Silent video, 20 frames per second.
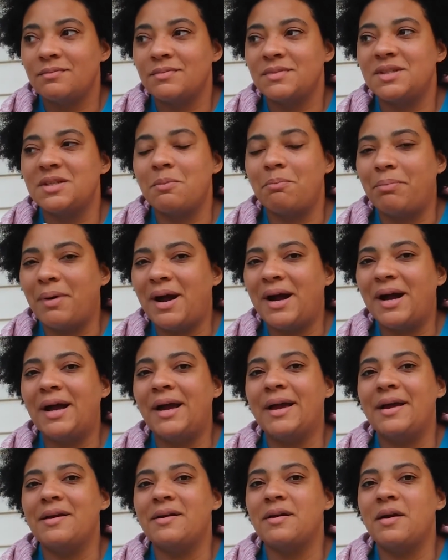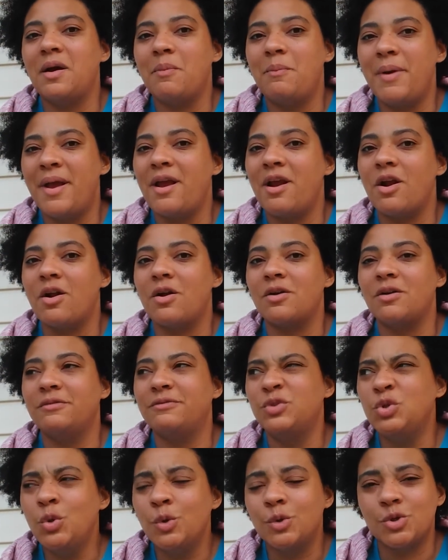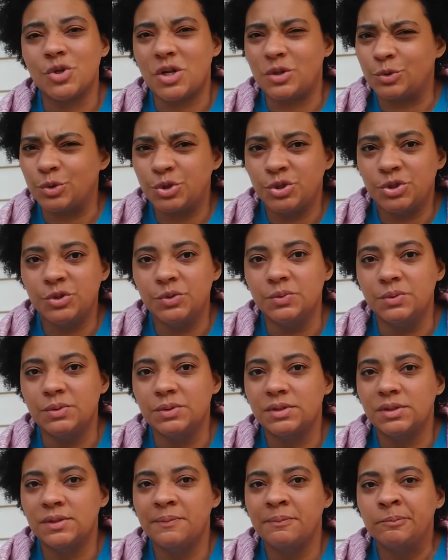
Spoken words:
to buy a pair of $200 shoes.